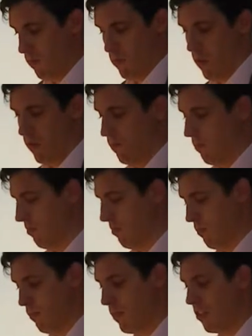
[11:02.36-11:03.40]
not too
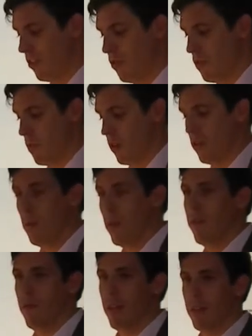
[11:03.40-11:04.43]
much,
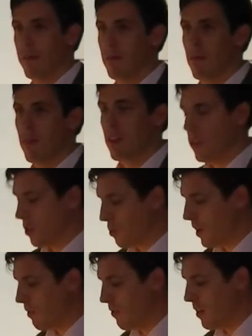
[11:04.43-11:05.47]
23, 23
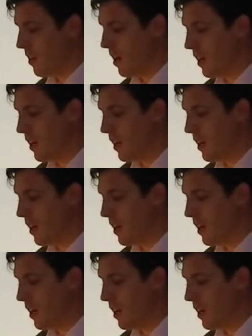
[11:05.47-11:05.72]
high-level